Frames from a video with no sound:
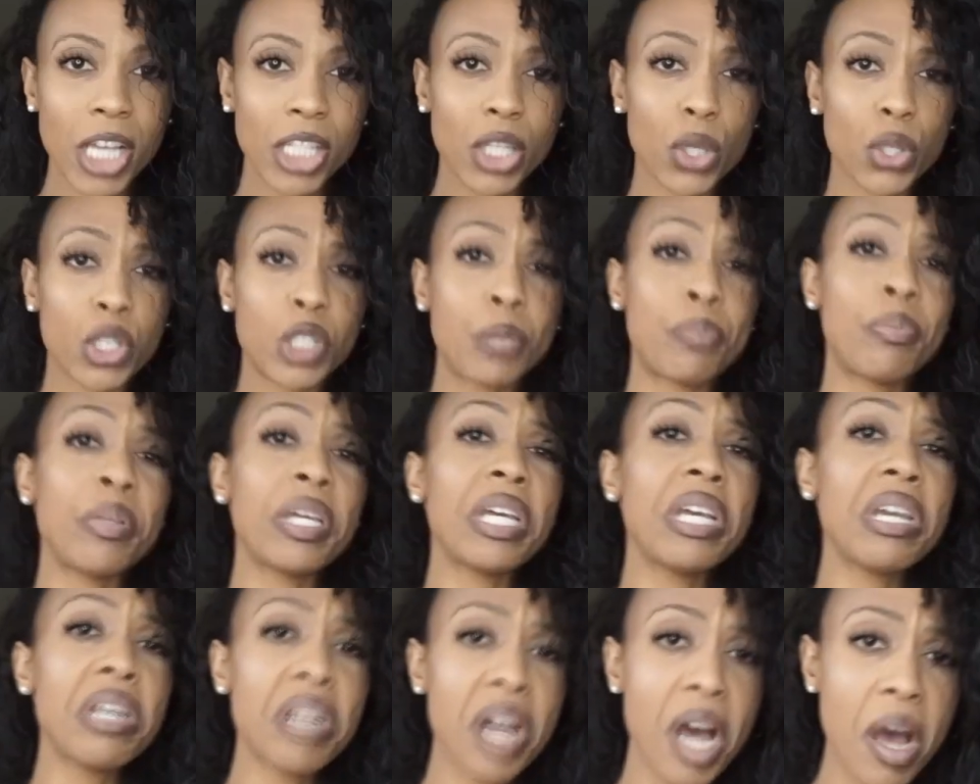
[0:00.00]
So
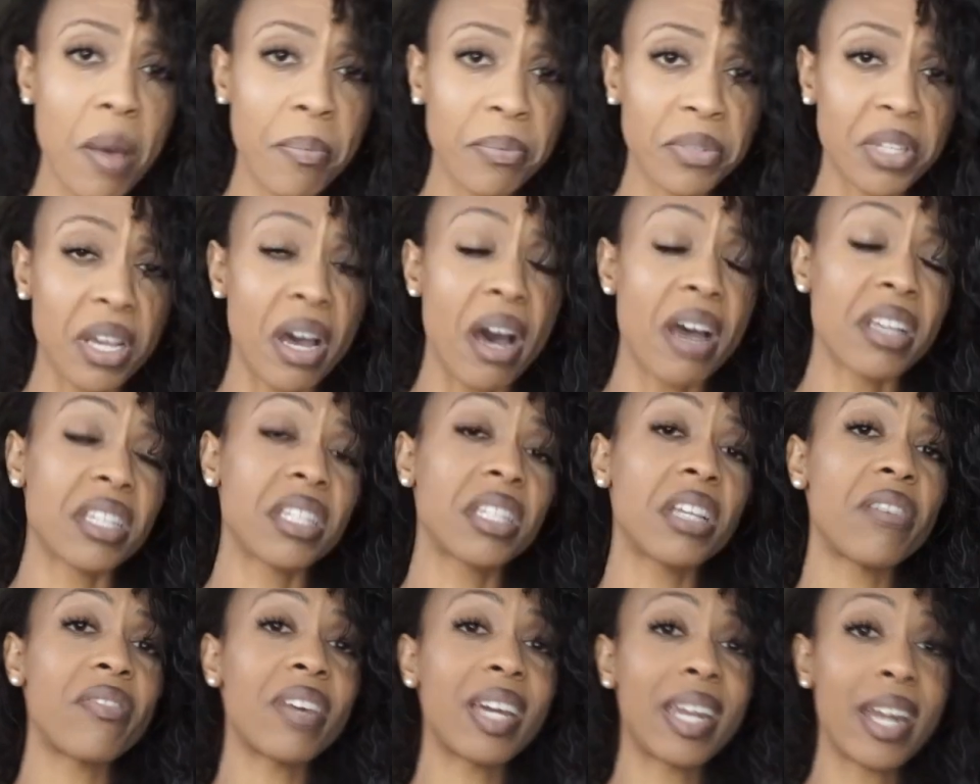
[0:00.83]
speed up to us
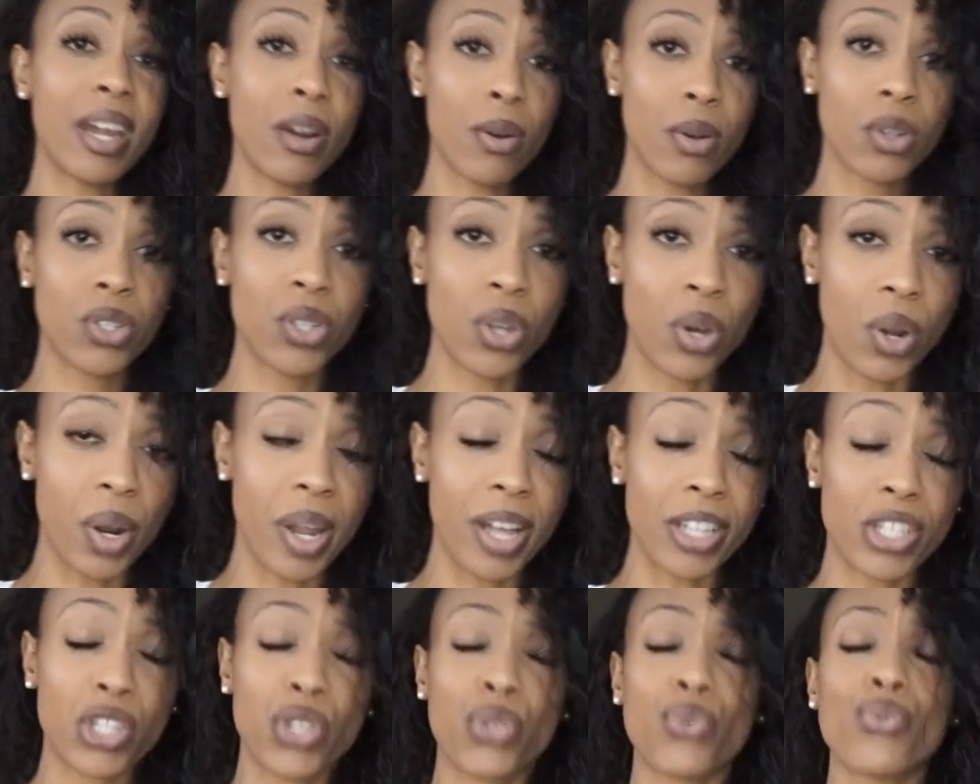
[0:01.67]
living in Arizona.
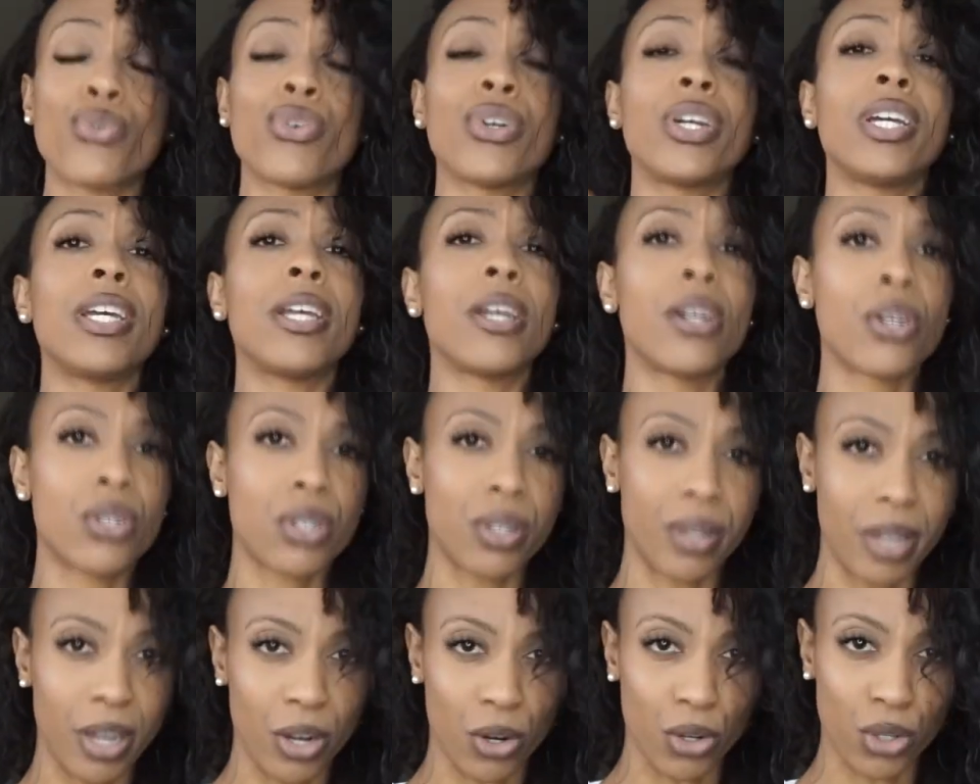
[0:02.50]
It's three years
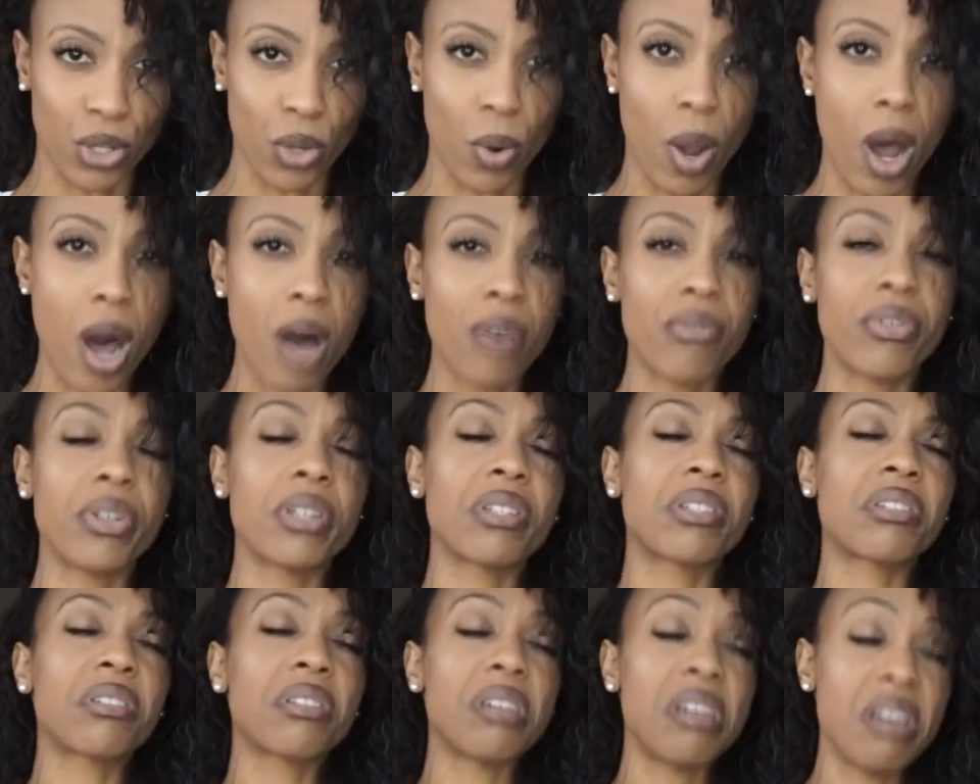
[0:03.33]
later, so
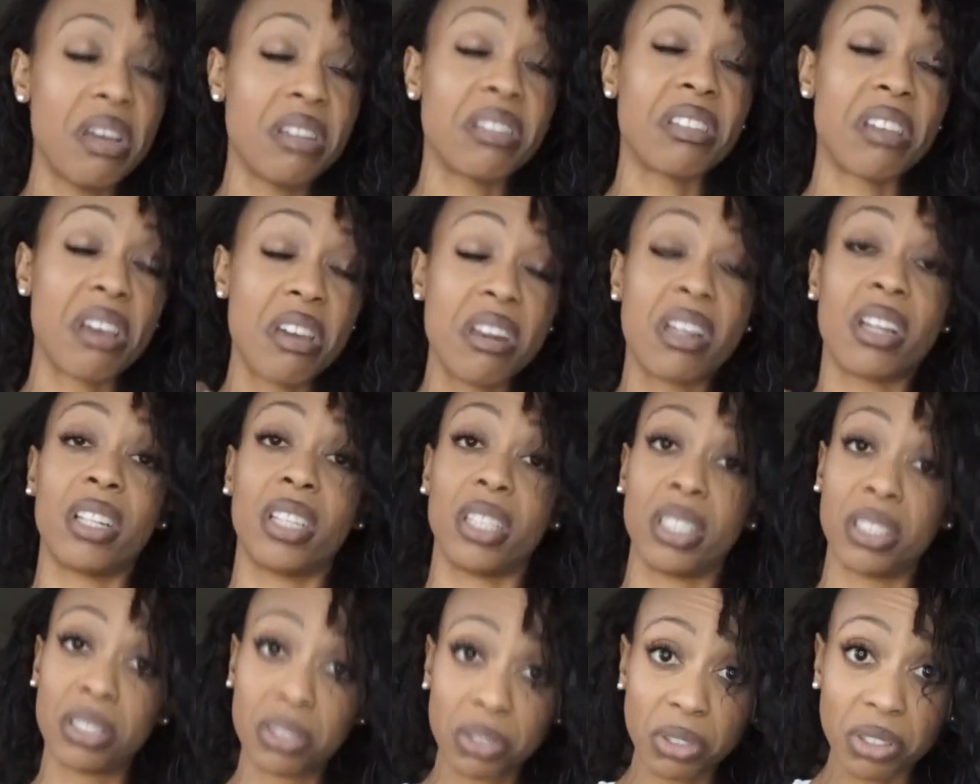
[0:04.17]
obviously it's getting a
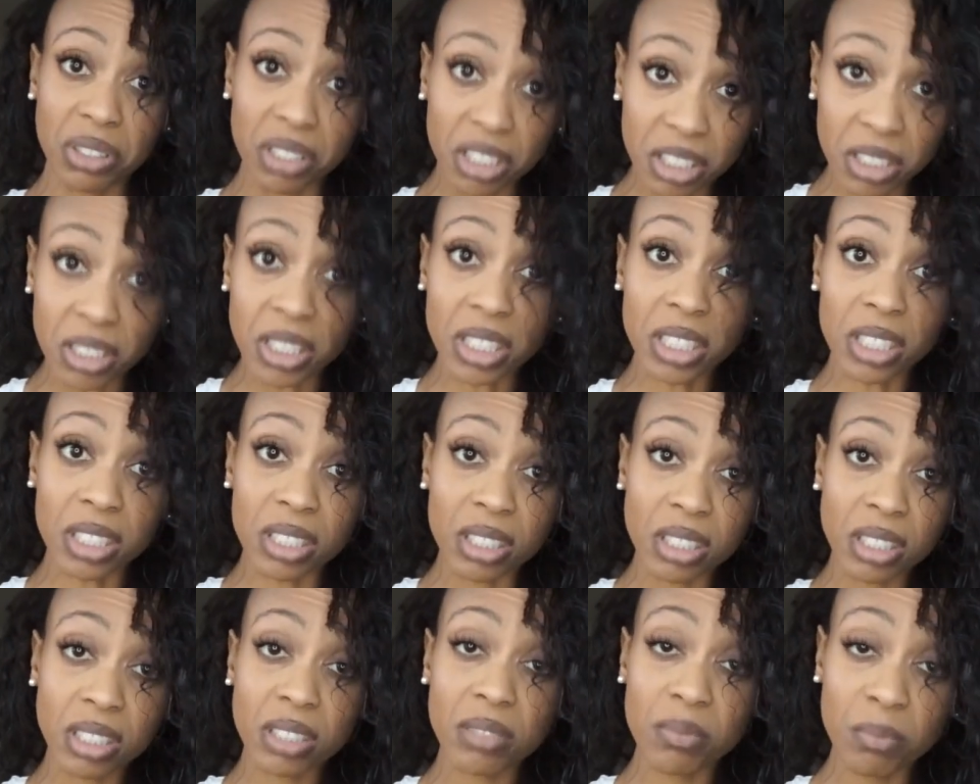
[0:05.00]
little
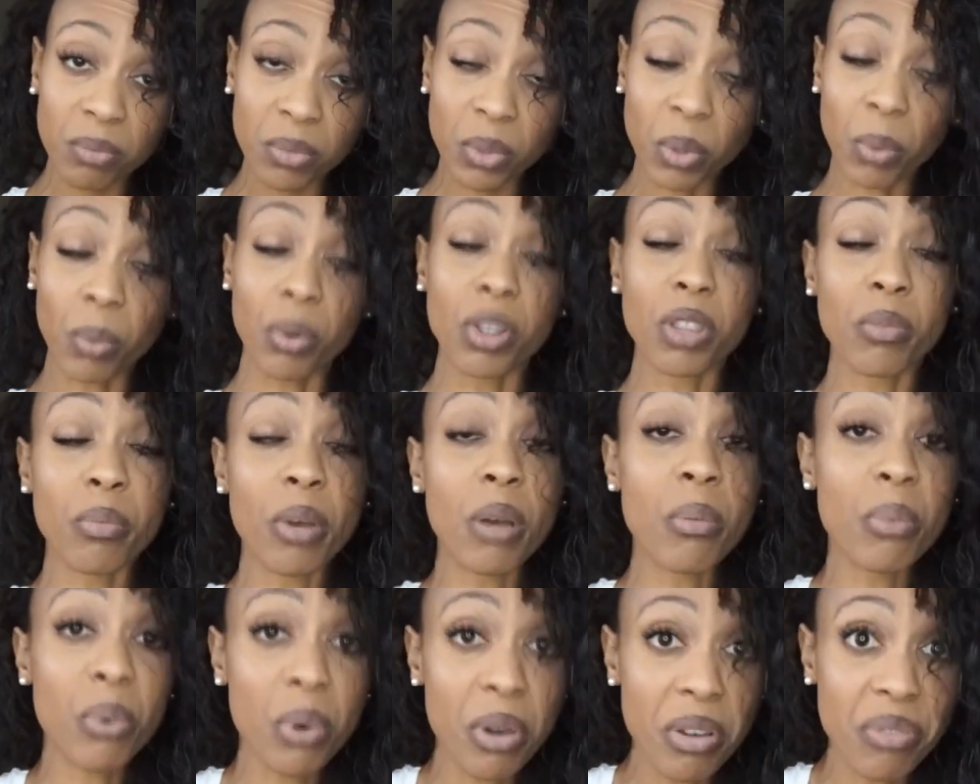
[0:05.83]
serious with
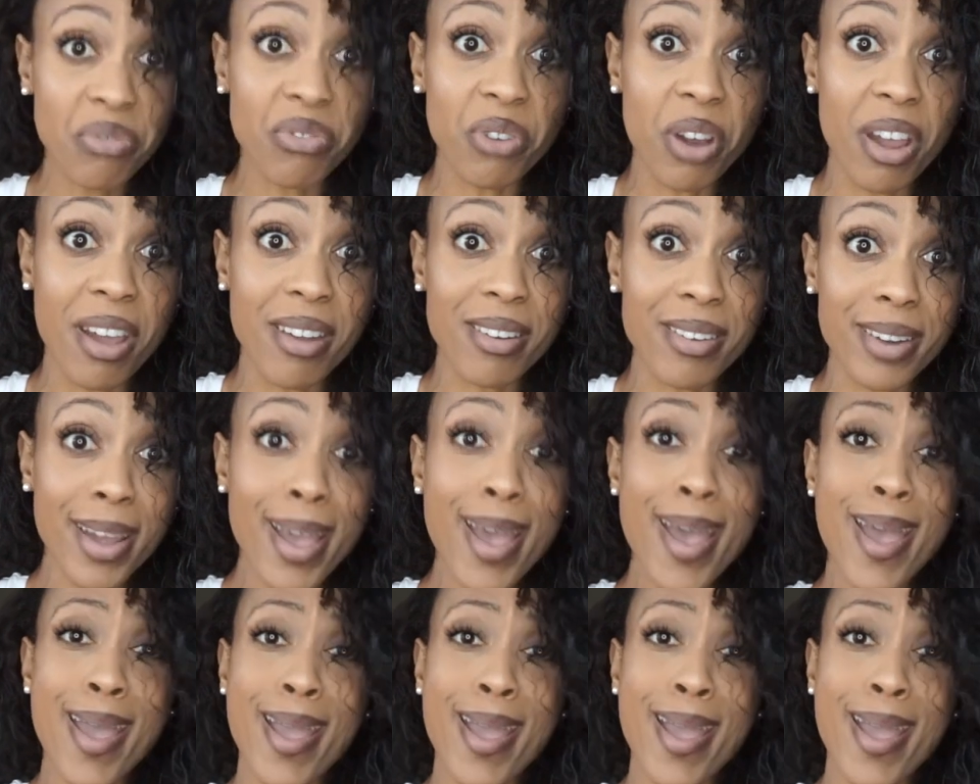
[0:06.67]
my boyfriend.